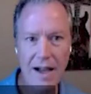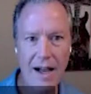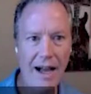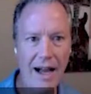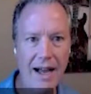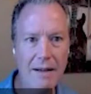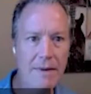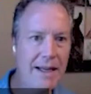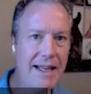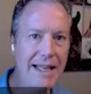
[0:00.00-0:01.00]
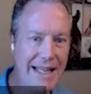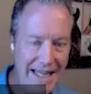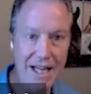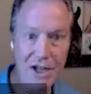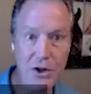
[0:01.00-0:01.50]
I'm
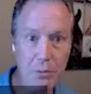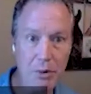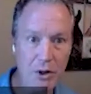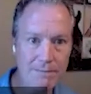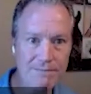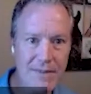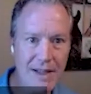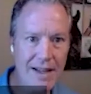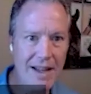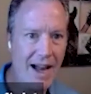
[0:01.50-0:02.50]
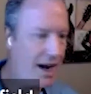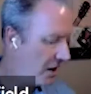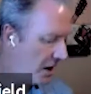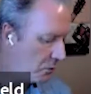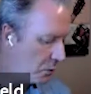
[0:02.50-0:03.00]
in Noopl. Uh,
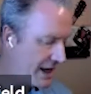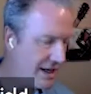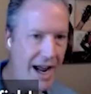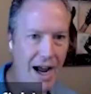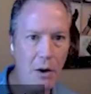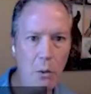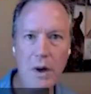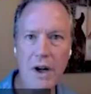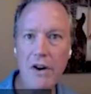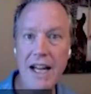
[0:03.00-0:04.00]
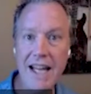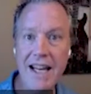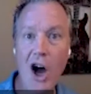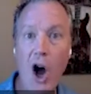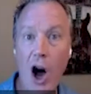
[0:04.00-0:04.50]
and right now we're
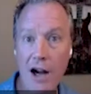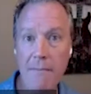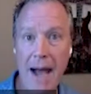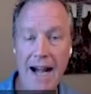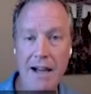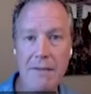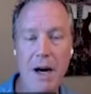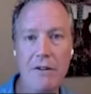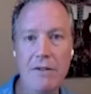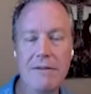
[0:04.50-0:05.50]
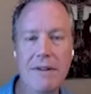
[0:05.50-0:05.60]
in automatic mode.